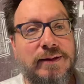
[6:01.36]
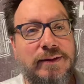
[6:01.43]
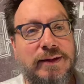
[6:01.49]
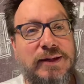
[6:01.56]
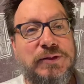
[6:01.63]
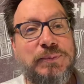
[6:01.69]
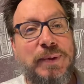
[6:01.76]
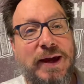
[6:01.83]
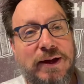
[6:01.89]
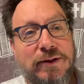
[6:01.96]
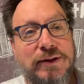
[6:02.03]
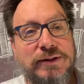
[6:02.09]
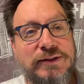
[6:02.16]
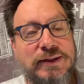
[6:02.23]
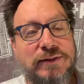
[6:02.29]
his
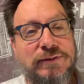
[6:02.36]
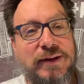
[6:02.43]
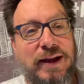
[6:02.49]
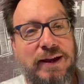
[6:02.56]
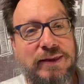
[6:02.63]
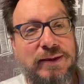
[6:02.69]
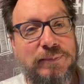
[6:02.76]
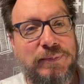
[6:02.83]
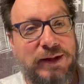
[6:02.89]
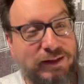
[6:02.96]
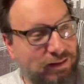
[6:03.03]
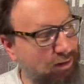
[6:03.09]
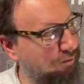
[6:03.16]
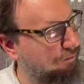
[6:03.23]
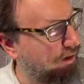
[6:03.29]
parents have gotten the
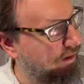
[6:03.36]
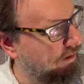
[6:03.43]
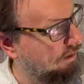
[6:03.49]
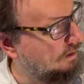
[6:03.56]
picnic ready.